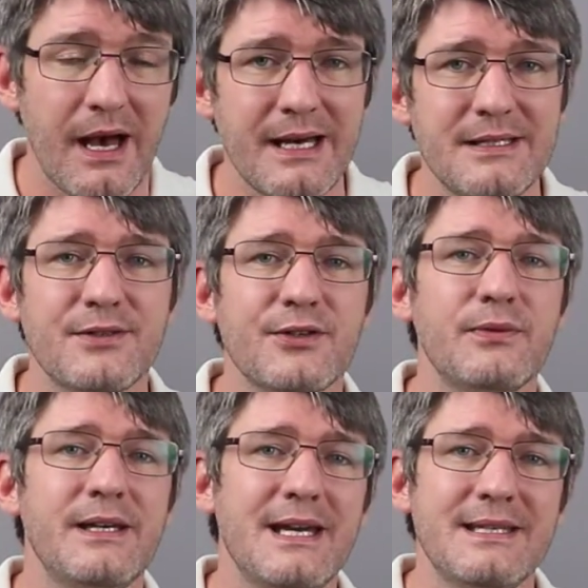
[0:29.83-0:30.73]
and
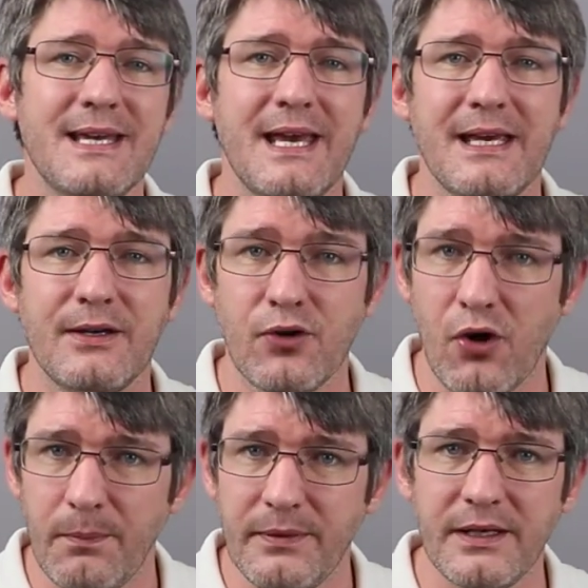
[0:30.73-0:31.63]
create a
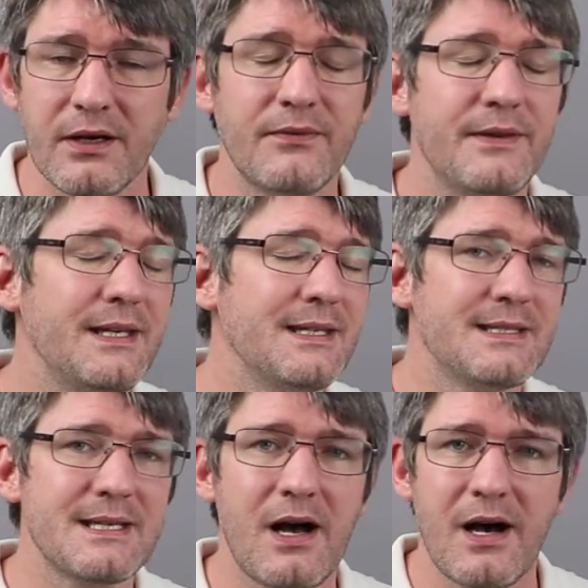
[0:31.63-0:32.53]
copy of the
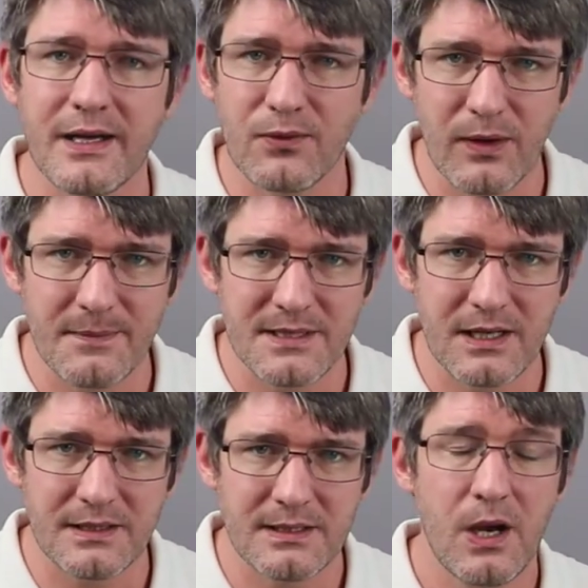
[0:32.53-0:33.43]
entire
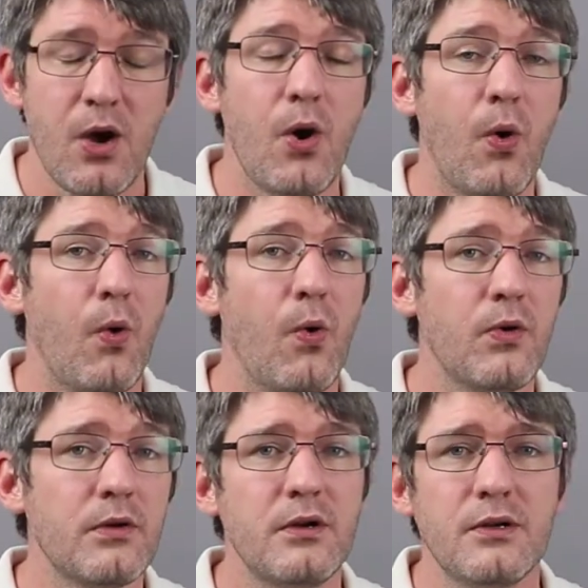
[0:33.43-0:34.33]
website
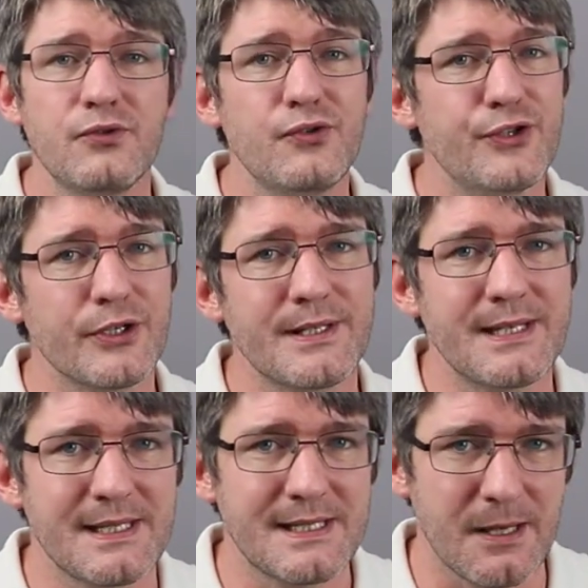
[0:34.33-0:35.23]
or just
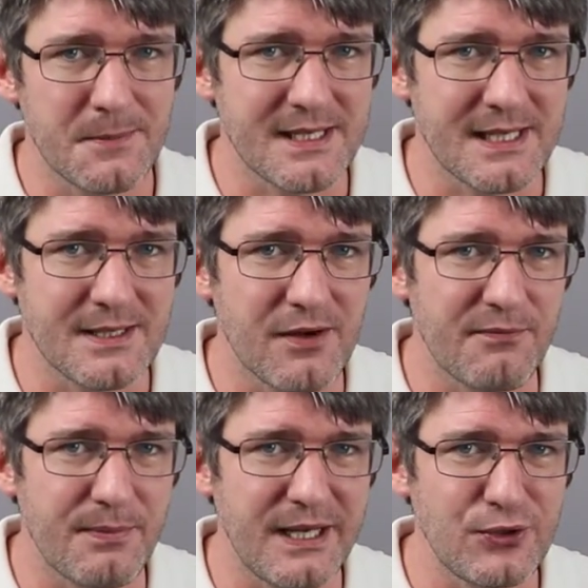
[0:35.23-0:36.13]
that subset
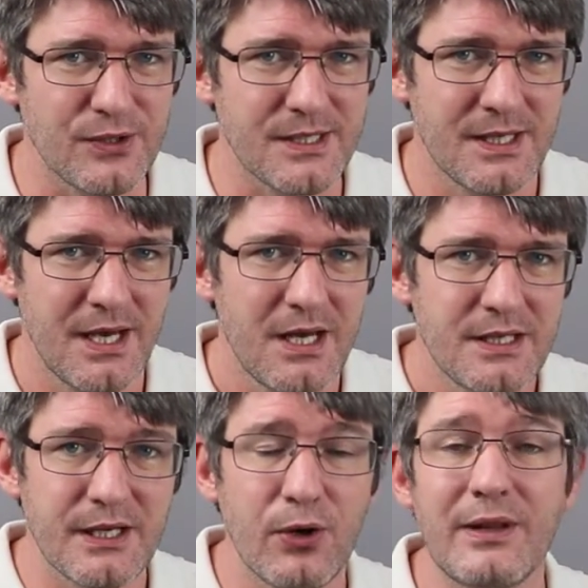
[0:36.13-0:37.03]
of pages.
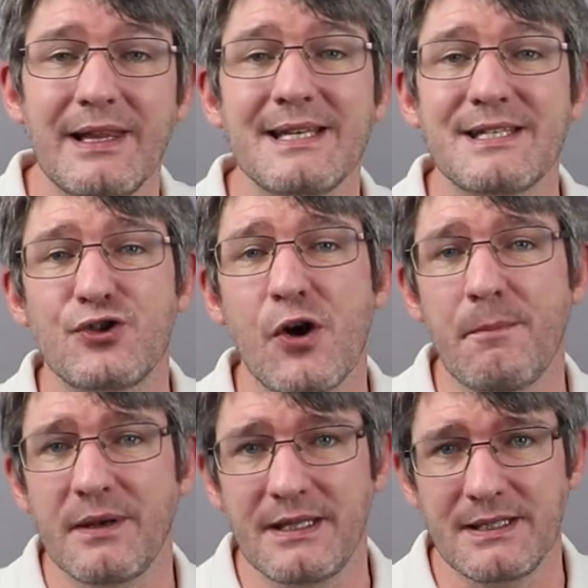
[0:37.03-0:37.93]
So let's
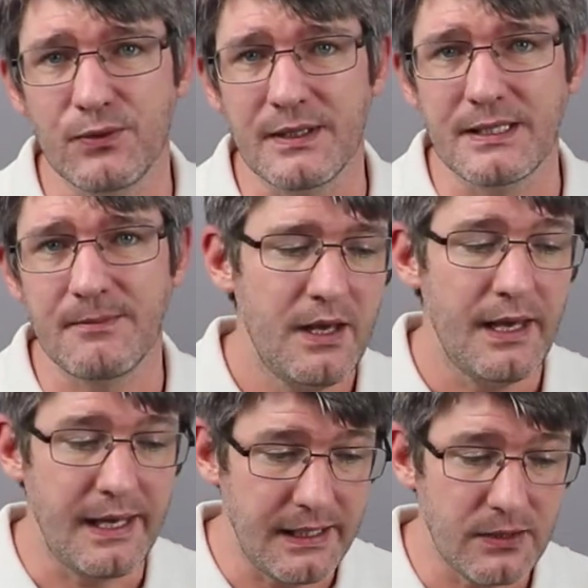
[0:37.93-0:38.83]
jump into it.
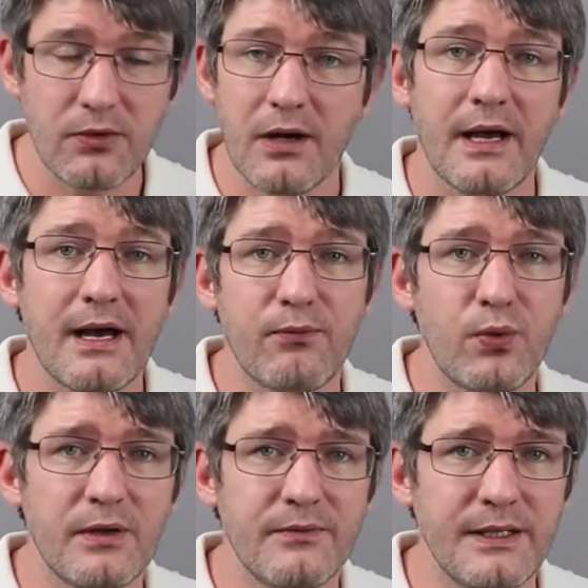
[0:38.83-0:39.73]
Here I have
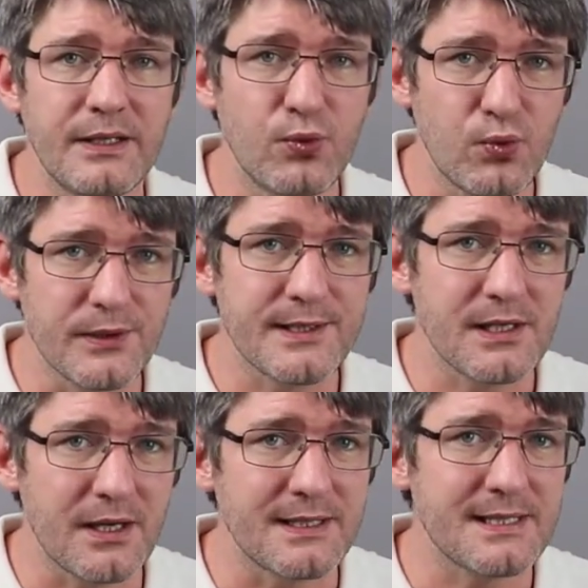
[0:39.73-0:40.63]
one of the Google
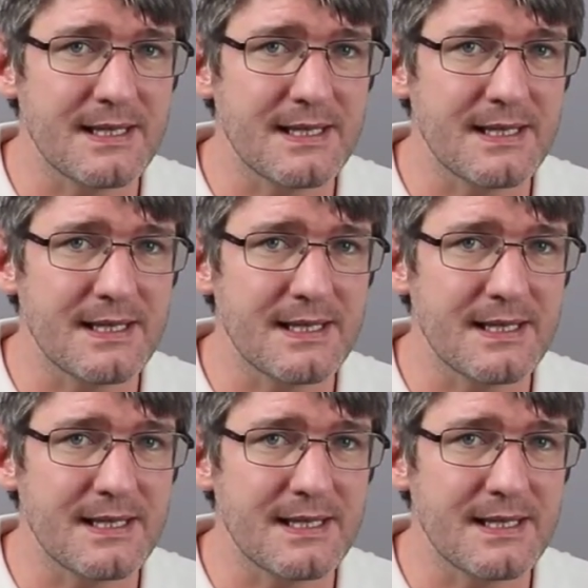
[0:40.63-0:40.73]
Sites